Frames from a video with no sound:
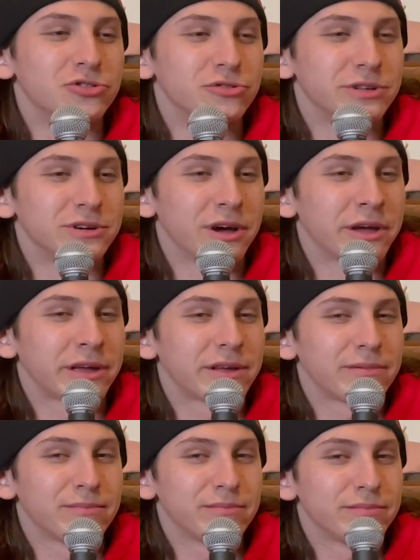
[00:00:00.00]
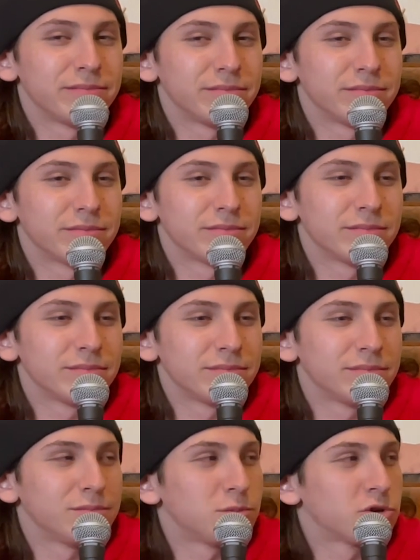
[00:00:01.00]
She's using like
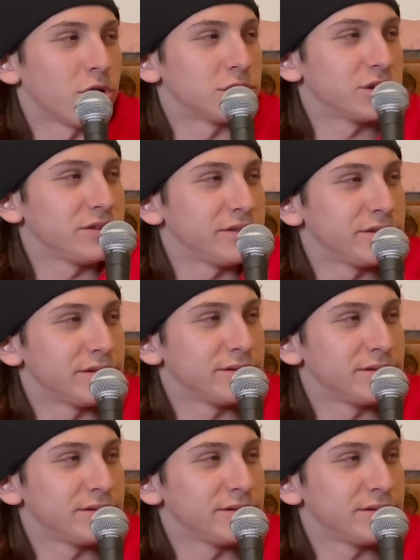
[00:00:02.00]
crutches.